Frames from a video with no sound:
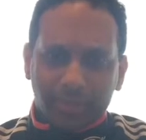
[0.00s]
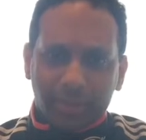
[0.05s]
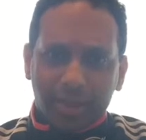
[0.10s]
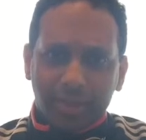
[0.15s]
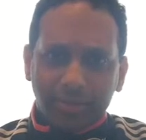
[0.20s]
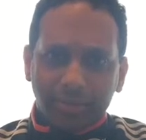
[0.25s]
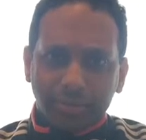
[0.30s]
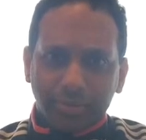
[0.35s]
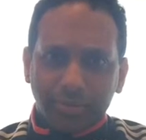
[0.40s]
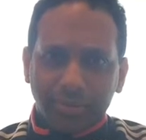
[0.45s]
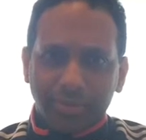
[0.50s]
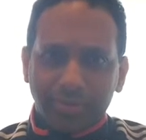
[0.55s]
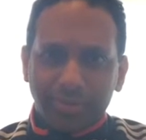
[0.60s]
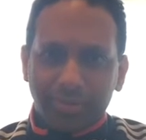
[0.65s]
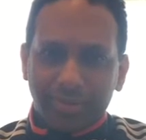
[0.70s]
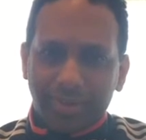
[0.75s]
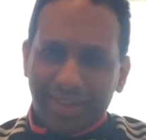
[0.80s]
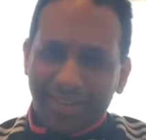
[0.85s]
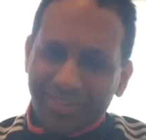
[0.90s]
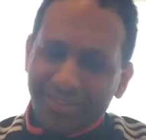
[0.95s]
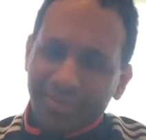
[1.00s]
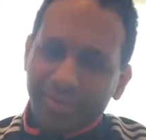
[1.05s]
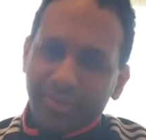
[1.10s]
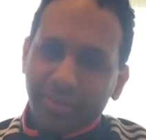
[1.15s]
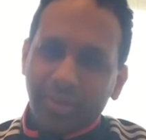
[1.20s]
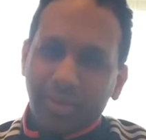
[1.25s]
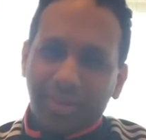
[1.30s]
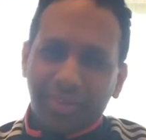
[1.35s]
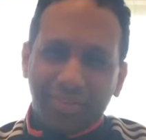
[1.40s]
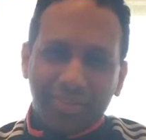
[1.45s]
at Lord's in
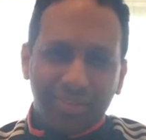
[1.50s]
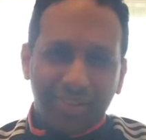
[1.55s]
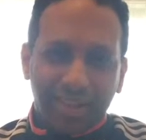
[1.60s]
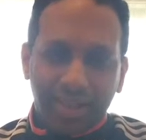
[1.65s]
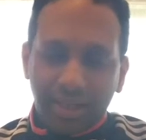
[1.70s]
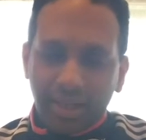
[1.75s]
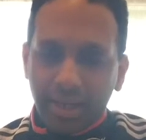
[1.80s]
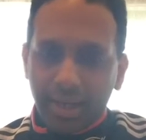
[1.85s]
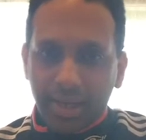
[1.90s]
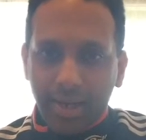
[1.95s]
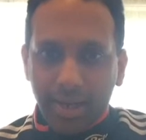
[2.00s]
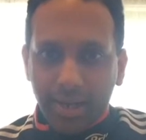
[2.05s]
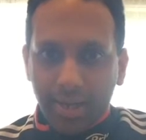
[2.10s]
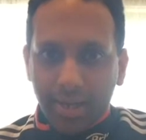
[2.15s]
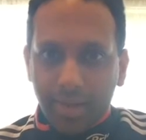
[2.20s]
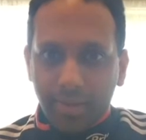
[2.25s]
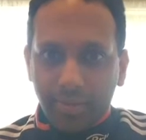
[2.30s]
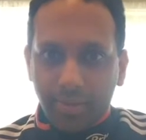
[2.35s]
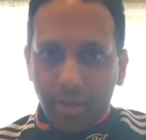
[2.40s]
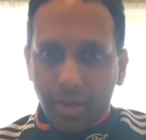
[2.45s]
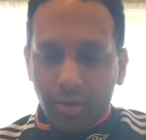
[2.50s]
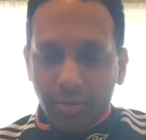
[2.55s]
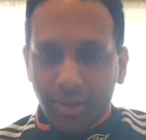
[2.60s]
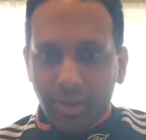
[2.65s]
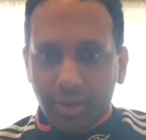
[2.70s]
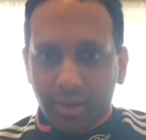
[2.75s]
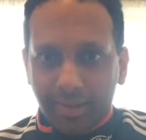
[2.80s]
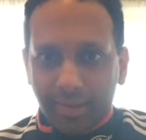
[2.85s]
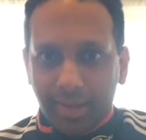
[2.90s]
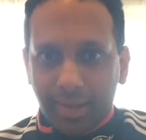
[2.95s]
2002. Other than that, the
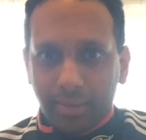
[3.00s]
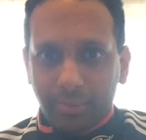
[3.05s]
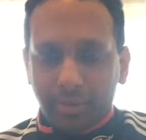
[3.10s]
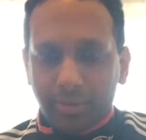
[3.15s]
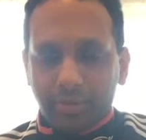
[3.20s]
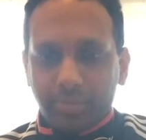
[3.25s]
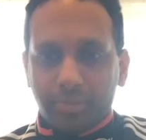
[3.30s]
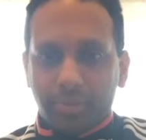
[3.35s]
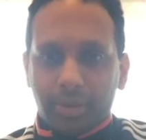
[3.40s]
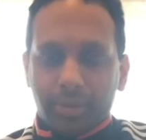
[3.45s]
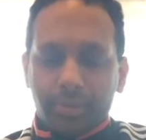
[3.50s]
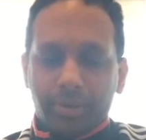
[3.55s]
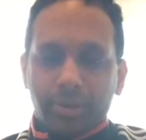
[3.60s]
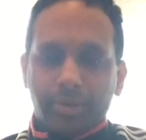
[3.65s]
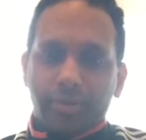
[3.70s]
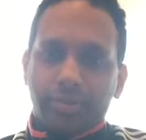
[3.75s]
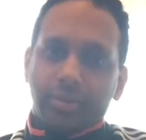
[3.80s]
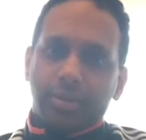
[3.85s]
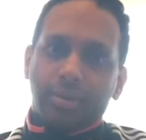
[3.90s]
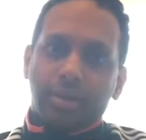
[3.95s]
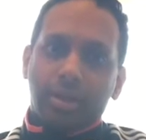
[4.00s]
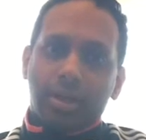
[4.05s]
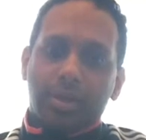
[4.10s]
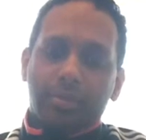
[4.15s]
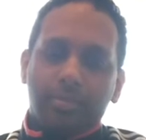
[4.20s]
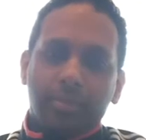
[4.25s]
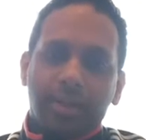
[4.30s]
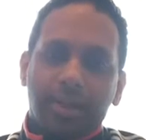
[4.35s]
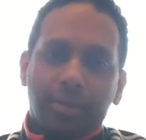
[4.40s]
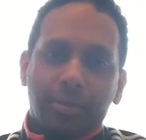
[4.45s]
ODI game is pretty much
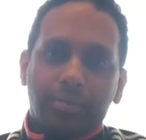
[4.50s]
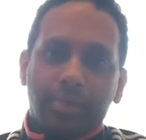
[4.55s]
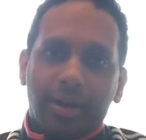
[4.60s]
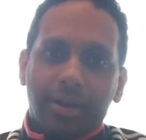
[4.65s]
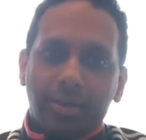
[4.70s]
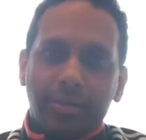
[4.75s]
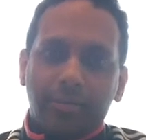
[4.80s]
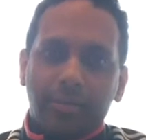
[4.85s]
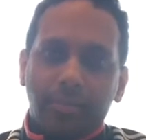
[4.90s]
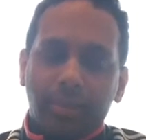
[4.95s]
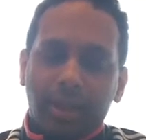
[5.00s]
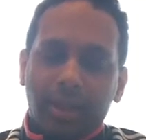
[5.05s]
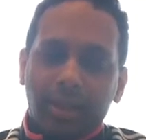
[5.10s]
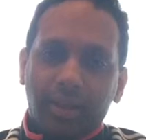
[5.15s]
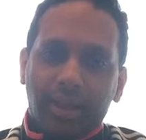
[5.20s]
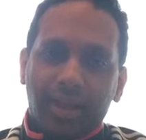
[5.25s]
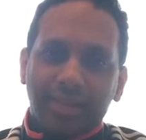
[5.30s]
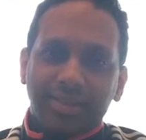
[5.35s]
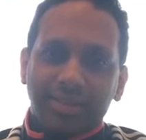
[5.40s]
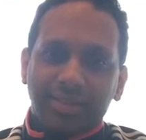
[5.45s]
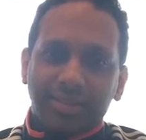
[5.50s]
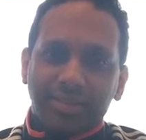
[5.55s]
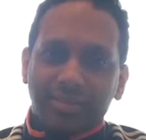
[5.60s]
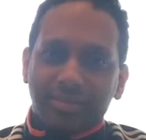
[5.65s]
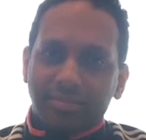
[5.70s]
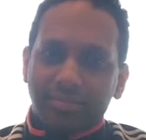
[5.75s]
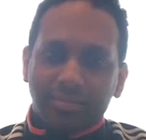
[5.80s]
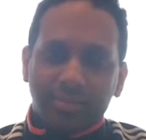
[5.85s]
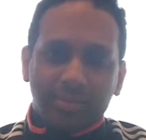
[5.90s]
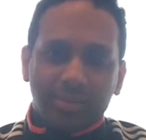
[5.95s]
dead and buried for me, as
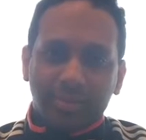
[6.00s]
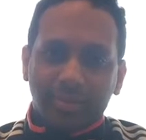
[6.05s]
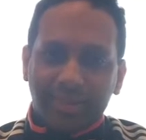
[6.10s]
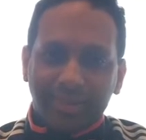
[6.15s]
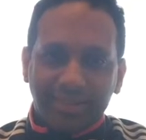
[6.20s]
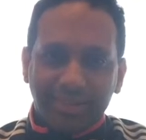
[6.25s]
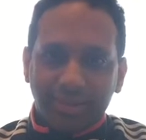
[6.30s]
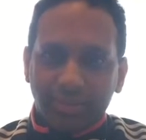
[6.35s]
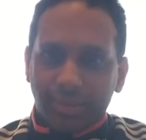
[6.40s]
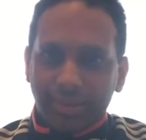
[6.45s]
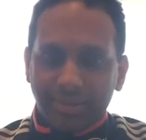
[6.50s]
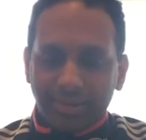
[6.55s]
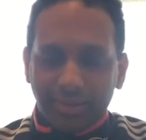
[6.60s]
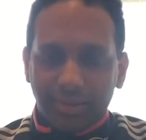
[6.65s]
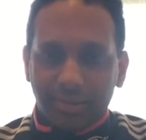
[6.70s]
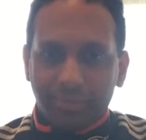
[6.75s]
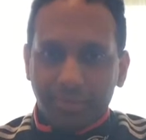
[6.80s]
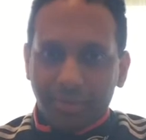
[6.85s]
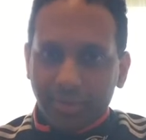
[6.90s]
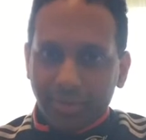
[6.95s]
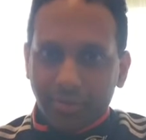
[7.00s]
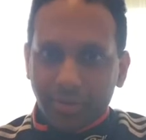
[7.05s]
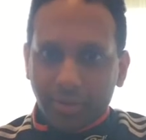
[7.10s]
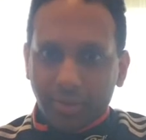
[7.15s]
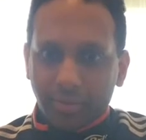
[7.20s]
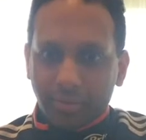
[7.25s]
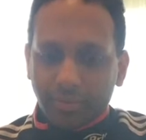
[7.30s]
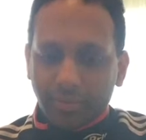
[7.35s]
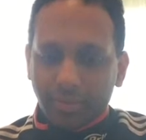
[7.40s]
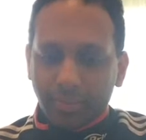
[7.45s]
is 2020. Never really
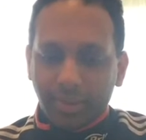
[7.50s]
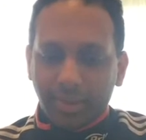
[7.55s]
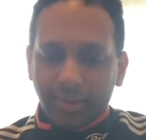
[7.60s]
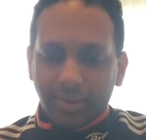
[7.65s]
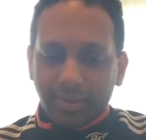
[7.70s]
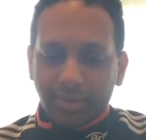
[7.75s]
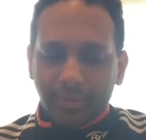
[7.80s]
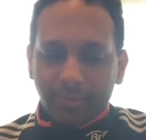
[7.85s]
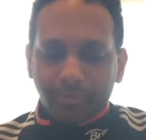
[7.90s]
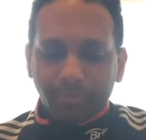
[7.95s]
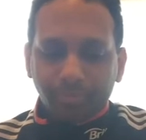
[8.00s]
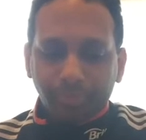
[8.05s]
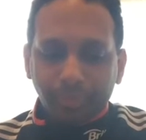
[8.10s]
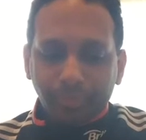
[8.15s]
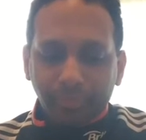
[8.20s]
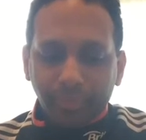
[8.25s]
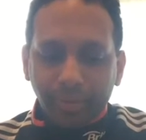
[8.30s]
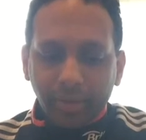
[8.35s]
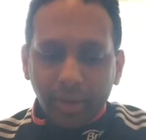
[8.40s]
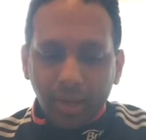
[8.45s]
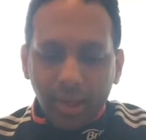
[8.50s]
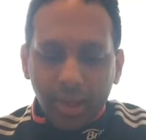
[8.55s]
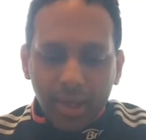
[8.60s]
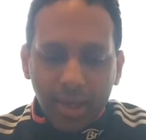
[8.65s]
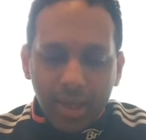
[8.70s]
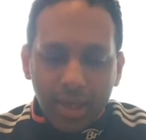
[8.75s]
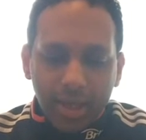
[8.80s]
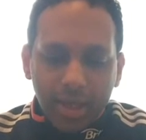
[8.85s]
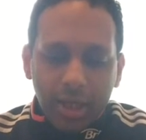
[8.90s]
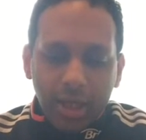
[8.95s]
took it off for me either.
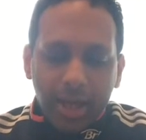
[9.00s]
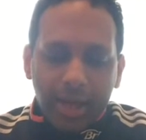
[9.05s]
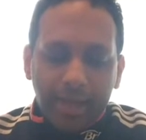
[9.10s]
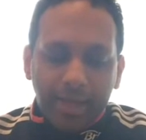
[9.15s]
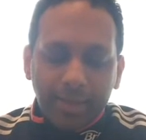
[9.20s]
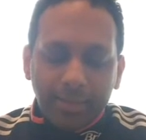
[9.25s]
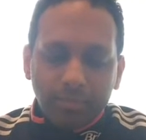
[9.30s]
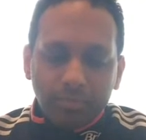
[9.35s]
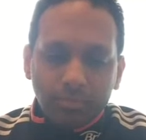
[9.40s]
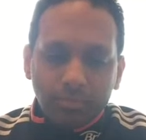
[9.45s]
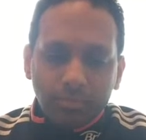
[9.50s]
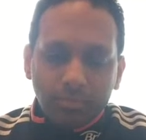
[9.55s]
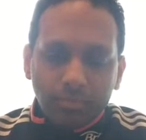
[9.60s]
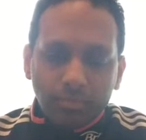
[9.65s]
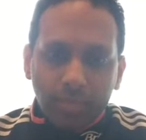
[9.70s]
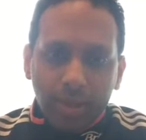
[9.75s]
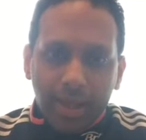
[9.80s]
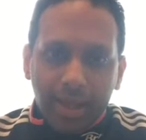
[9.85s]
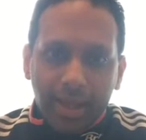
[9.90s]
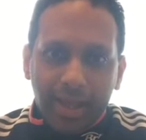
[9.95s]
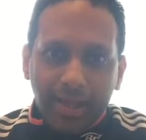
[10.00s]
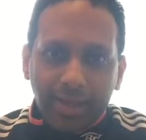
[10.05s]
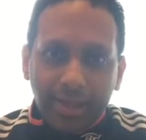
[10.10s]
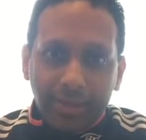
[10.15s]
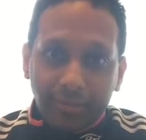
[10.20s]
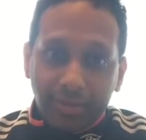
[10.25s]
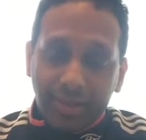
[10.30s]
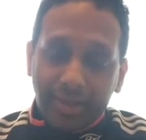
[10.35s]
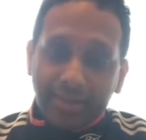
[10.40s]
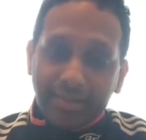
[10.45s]
And
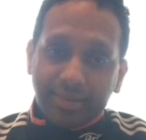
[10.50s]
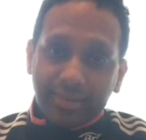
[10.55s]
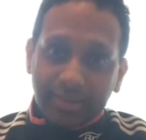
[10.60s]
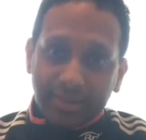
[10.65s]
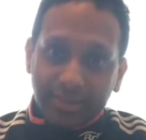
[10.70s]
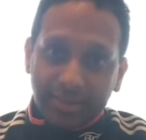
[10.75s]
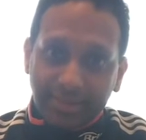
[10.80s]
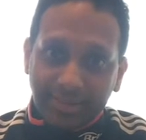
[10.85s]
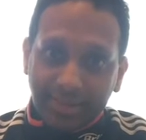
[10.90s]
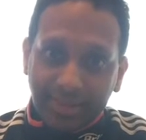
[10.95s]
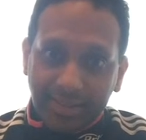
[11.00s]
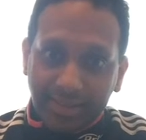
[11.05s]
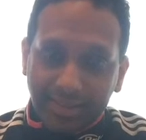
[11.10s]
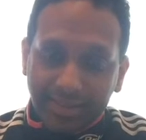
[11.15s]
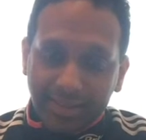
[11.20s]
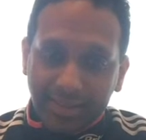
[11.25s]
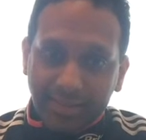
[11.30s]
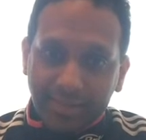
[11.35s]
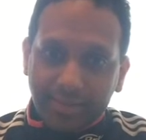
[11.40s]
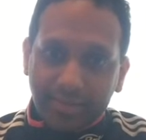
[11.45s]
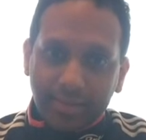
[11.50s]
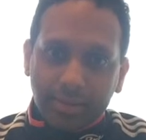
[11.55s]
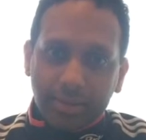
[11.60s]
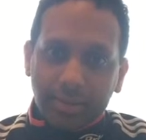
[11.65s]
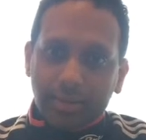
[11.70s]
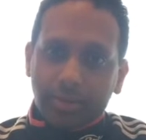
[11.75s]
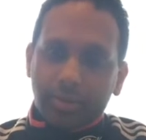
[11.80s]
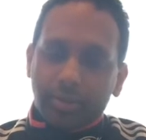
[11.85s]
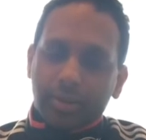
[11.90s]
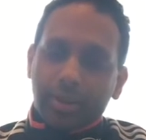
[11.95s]
every year since 1986,
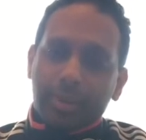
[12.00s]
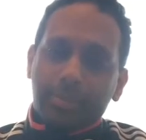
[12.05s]
with a